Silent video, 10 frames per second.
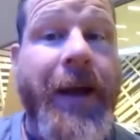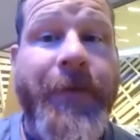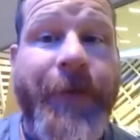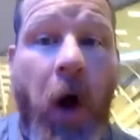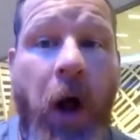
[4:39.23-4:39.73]

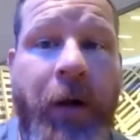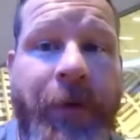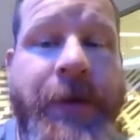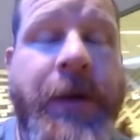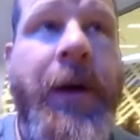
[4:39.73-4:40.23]

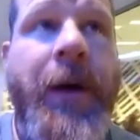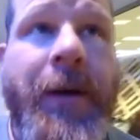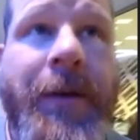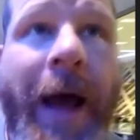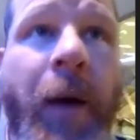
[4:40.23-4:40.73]
evolved
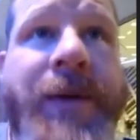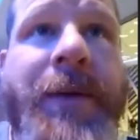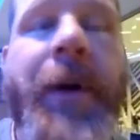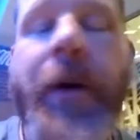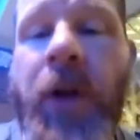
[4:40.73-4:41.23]
that was
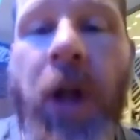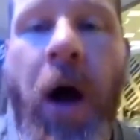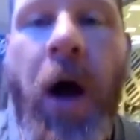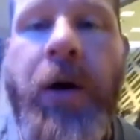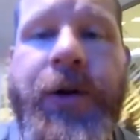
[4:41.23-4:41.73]
a bit of a
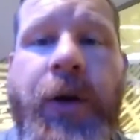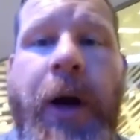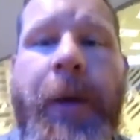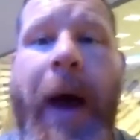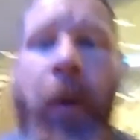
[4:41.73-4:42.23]
longer
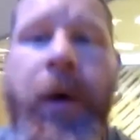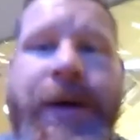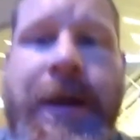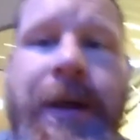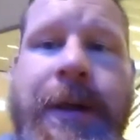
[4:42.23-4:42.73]
trip. I
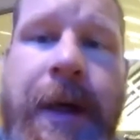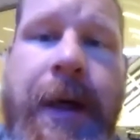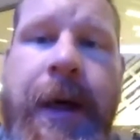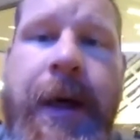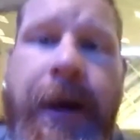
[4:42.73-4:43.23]
wasn't,
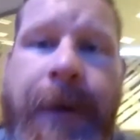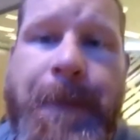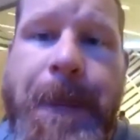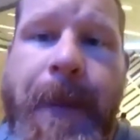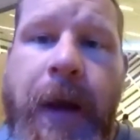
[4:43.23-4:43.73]
uh,
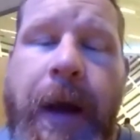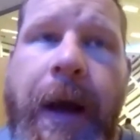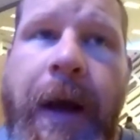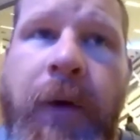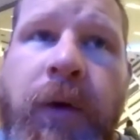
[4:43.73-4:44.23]

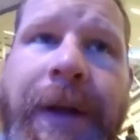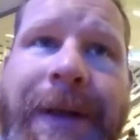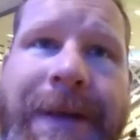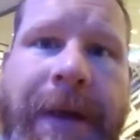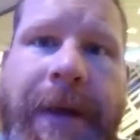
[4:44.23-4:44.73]
I really
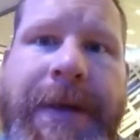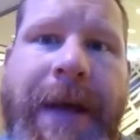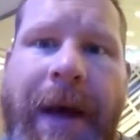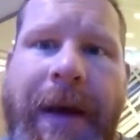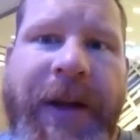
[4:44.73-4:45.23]
didn't
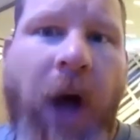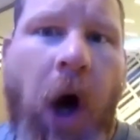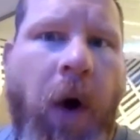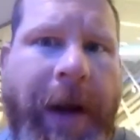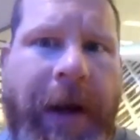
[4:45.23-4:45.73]
uh,
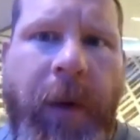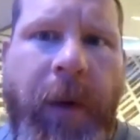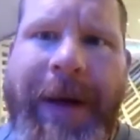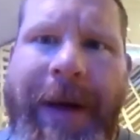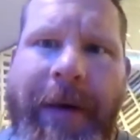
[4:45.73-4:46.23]
know any way
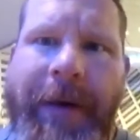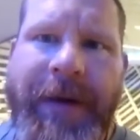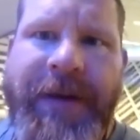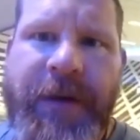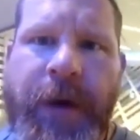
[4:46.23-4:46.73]
to get
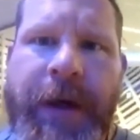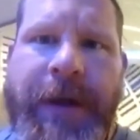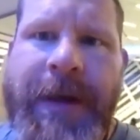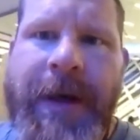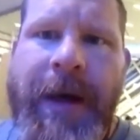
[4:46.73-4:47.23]
into it.
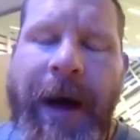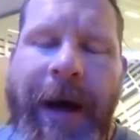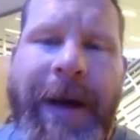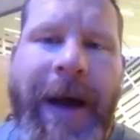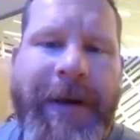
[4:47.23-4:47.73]
I
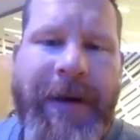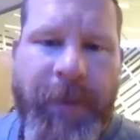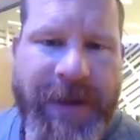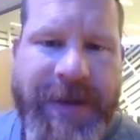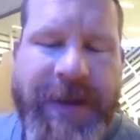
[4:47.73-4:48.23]
got into
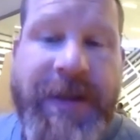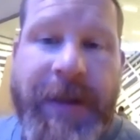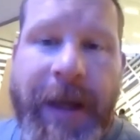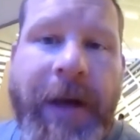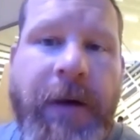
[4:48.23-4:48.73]
business
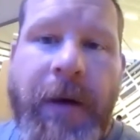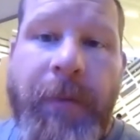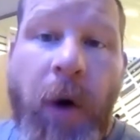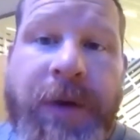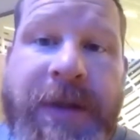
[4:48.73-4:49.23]
later than
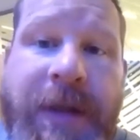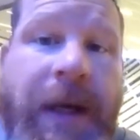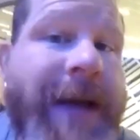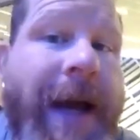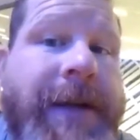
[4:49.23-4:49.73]
most
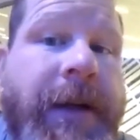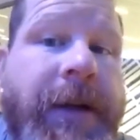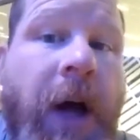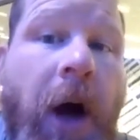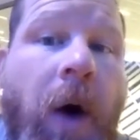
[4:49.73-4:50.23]
because I didn't
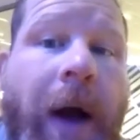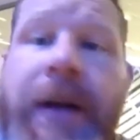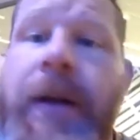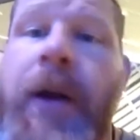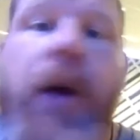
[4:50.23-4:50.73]
know. I
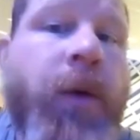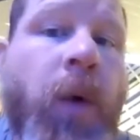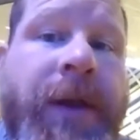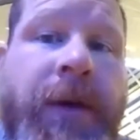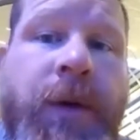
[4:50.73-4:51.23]
didn't know you
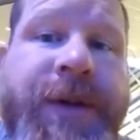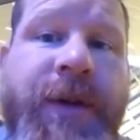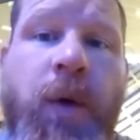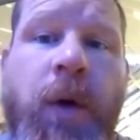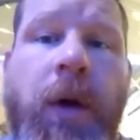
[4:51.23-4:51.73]
went through a school.